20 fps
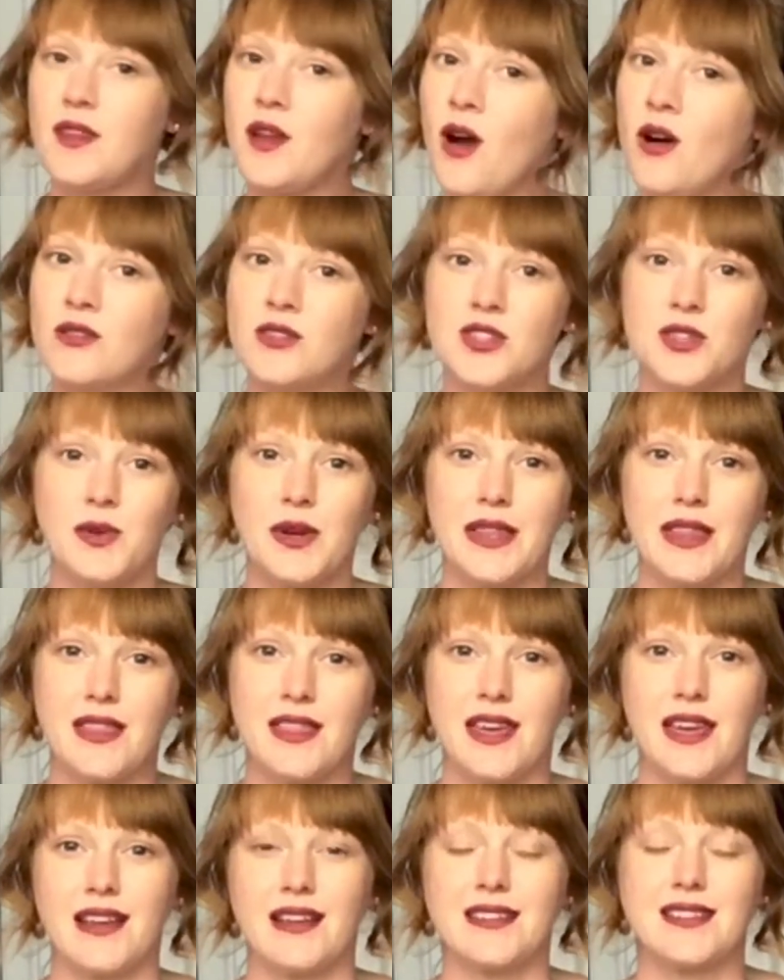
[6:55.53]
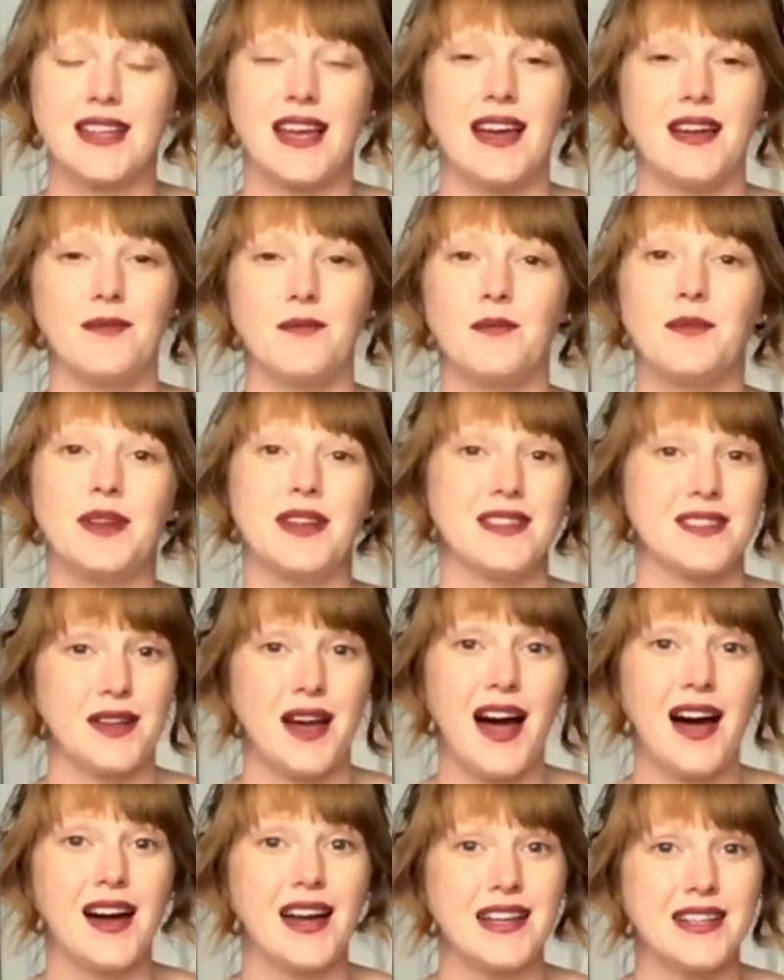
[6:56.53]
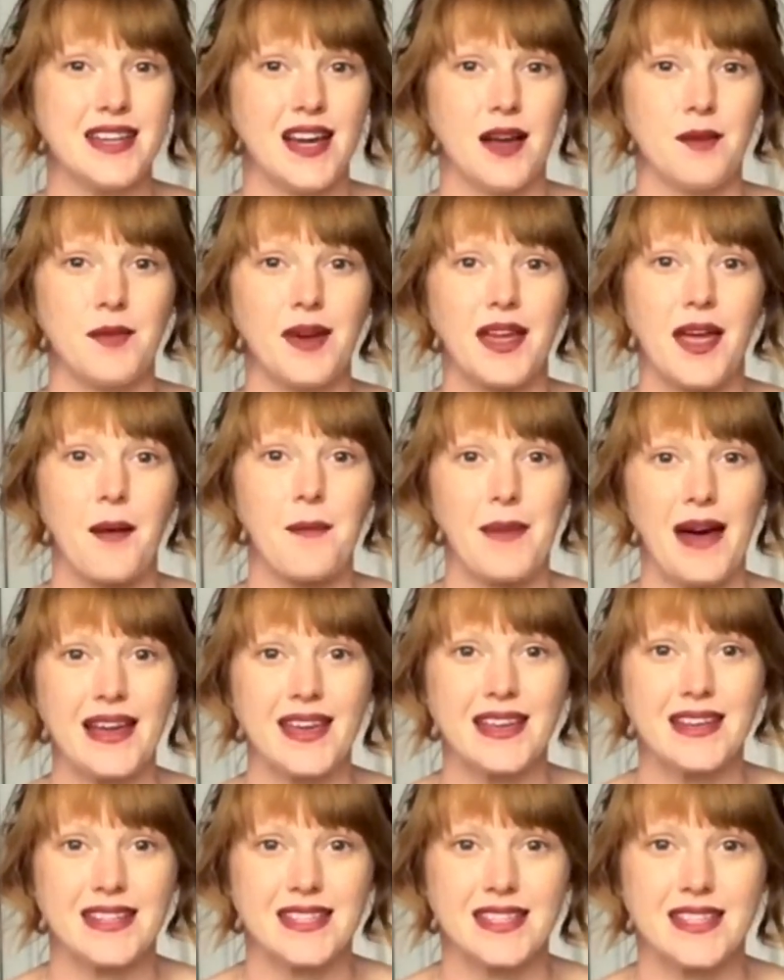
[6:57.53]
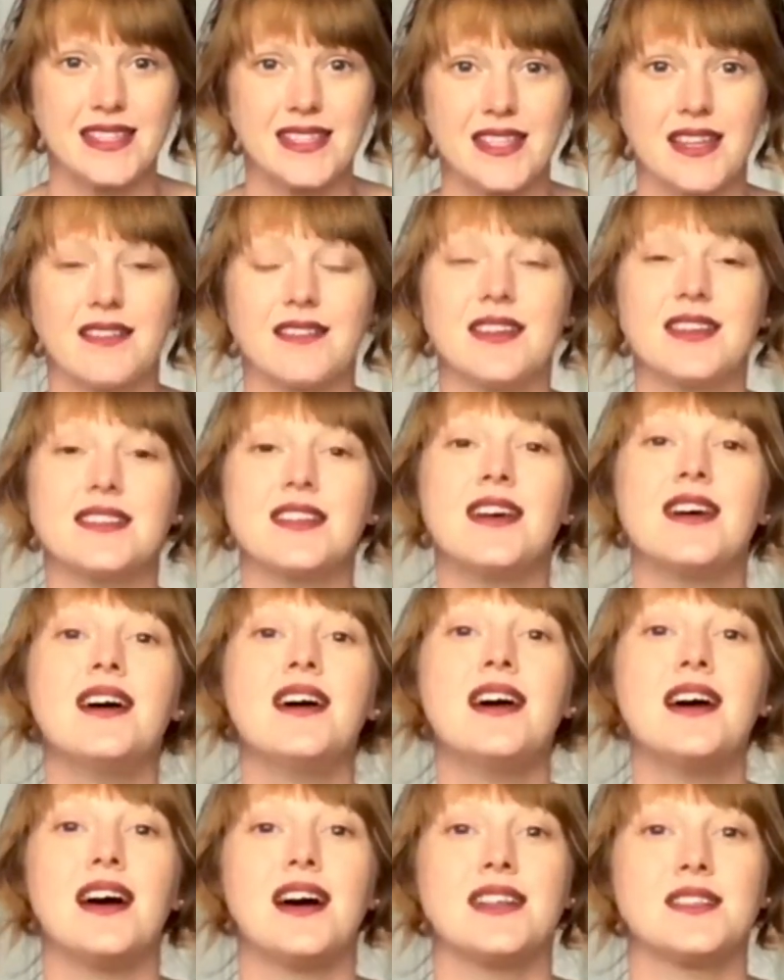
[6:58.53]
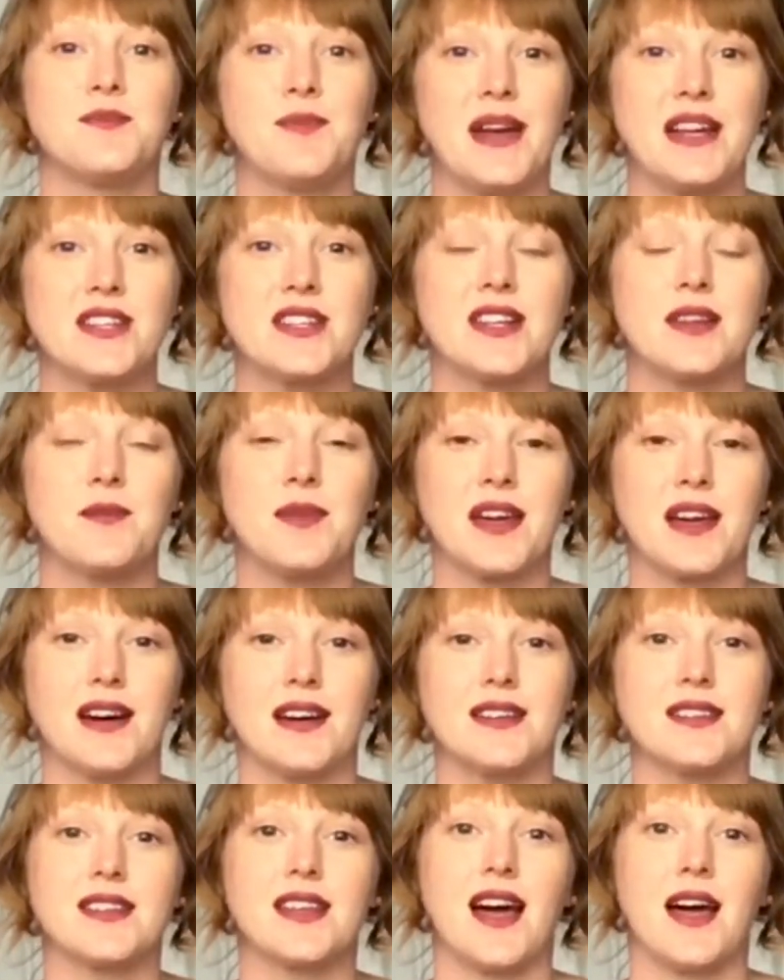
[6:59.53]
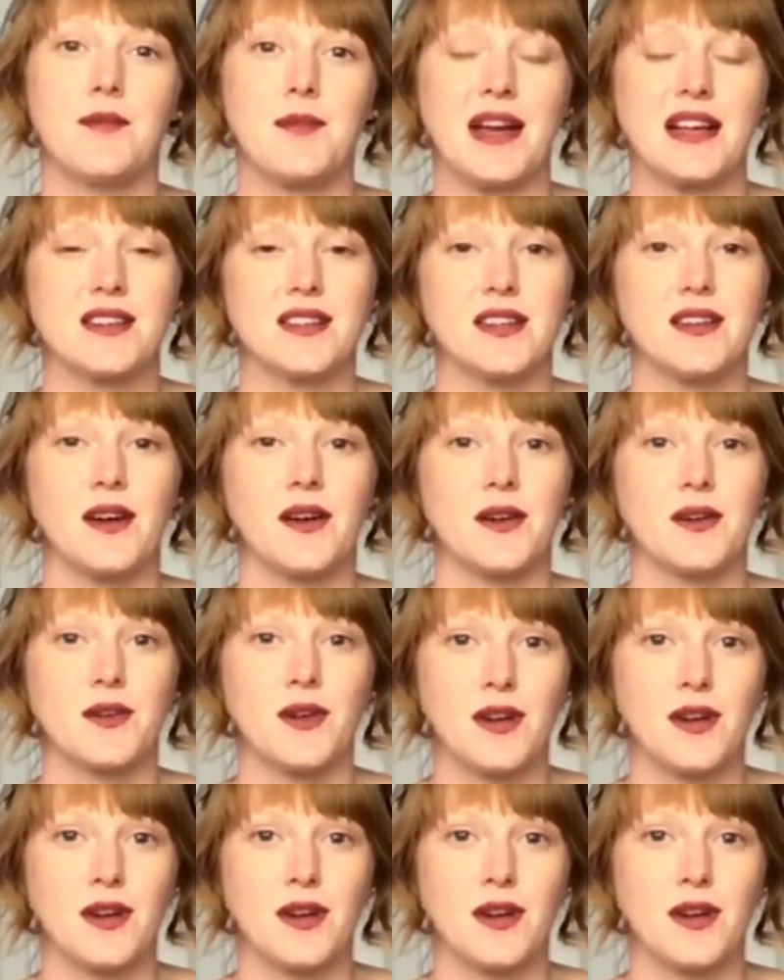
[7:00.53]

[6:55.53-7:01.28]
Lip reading: onto other things, but it's high time I get back into this series, especially because I'm actually going on